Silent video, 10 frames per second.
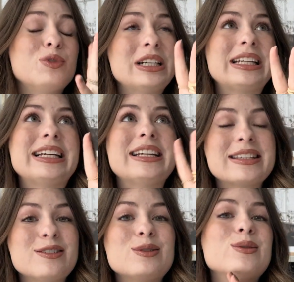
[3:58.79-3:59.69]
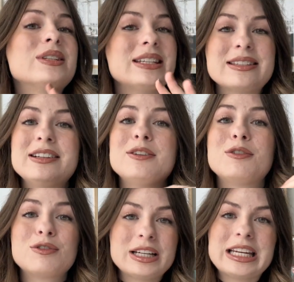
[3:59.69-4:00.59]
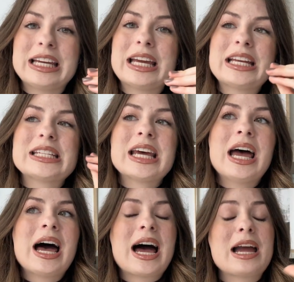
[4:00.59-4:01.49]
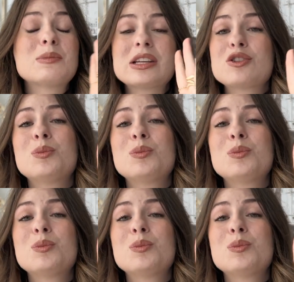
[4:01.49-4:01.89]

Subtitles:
really is into seasonal reading, and I am such a